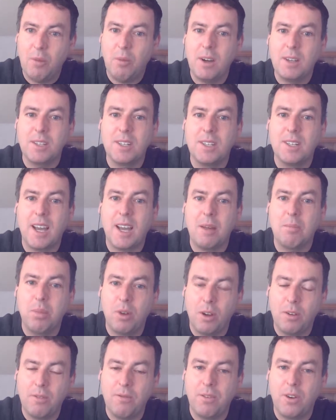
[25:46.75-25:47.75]
wanted to get
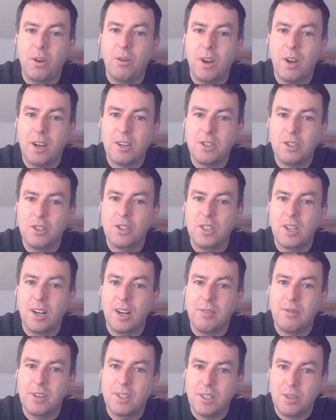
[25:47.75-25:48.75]
blood flow and oxygen
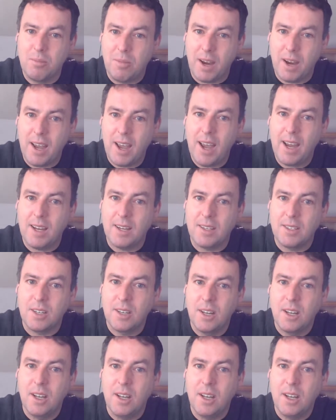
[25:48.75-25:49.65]
delivery to my head,